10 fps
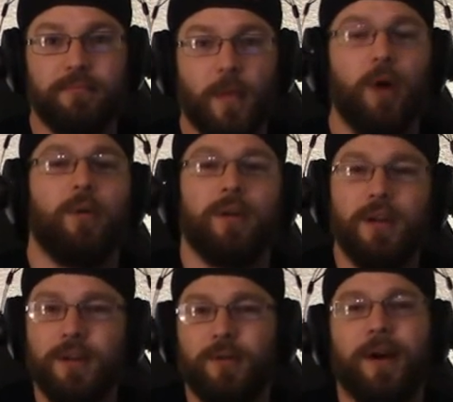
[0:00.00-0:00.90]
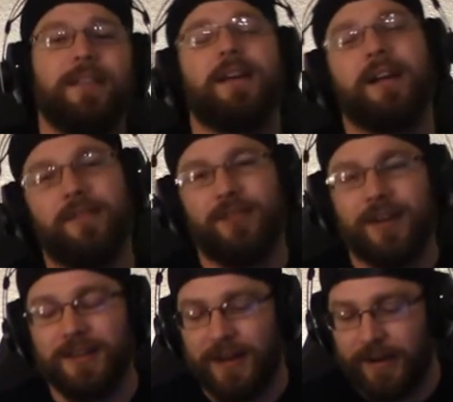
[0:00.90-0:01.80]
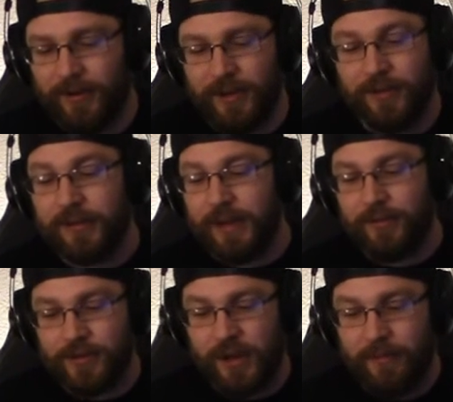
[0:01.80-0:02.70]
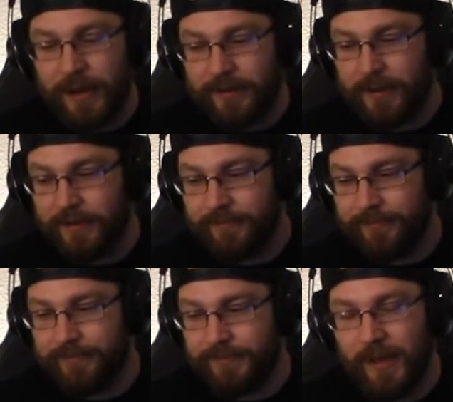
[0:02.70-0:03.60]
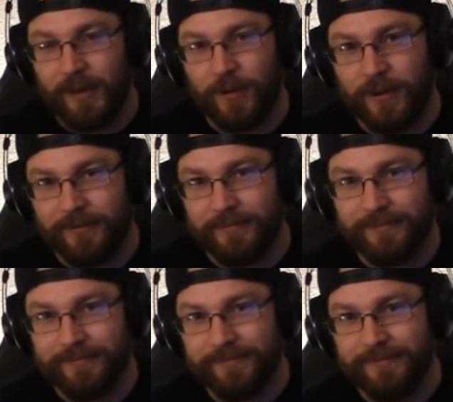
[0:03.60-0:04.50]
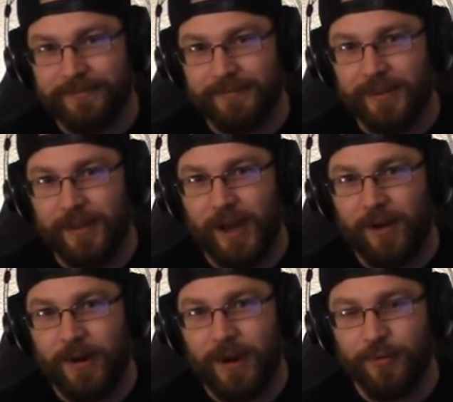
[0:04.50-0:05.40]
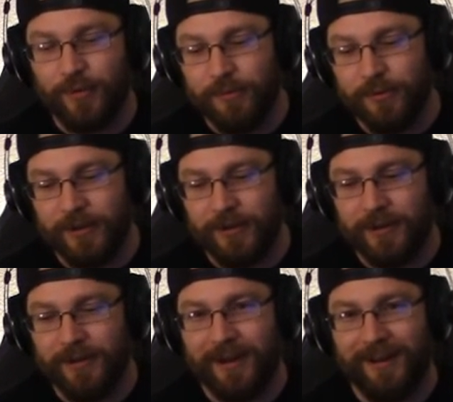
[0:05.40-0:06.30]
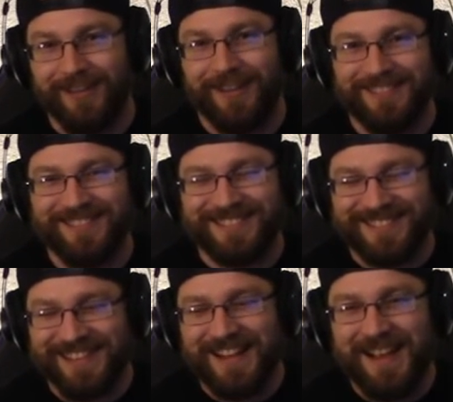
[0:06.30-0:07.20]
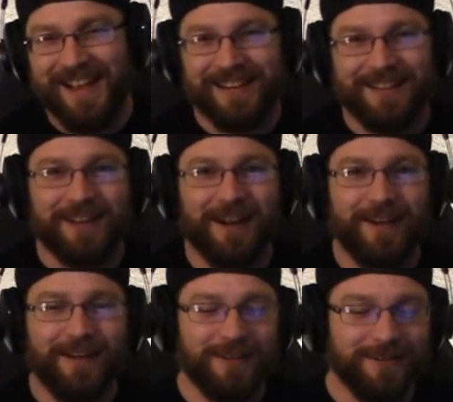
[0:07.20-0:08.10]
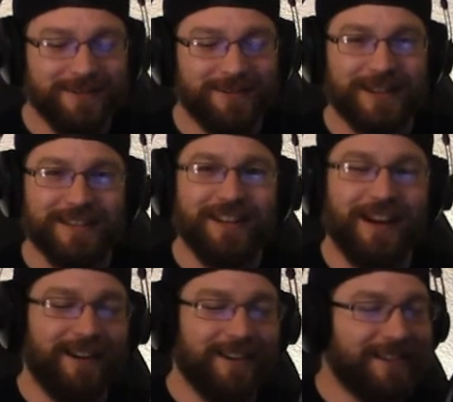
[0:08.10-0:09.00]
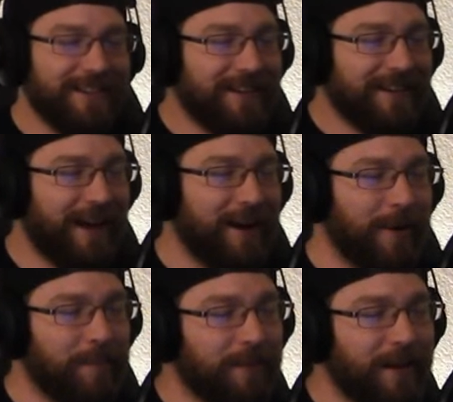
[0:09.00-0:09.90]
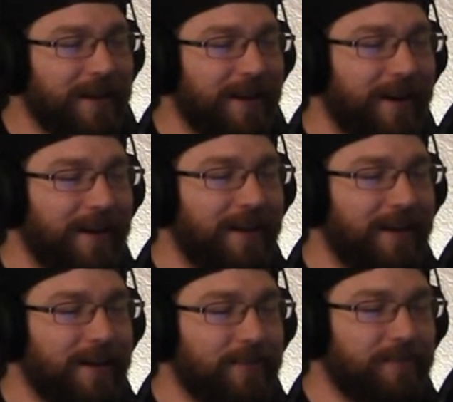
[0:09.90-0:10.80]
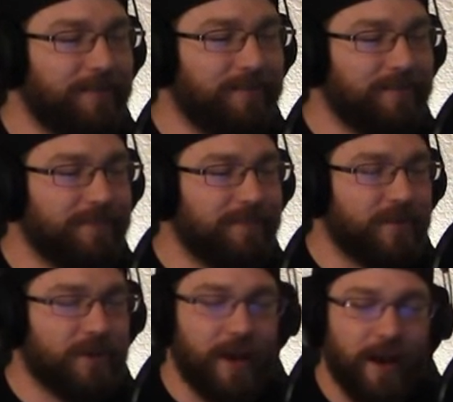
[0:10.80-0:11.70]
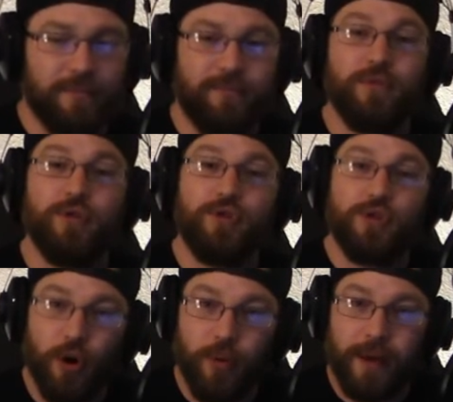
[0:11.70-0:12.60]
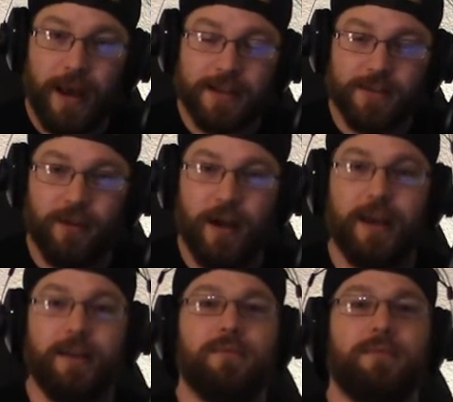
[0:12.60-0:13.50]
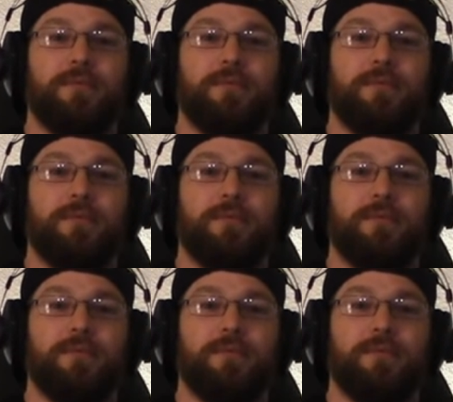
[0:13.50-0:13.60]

Oh, wait, they got fight of the night. Okay, you can have your job back, Dana. I don't want it. I don't want it. I'm doing pretty good here at Headkick Audio, fucking liar. Anyway, uh, so yeah, dope ass fight.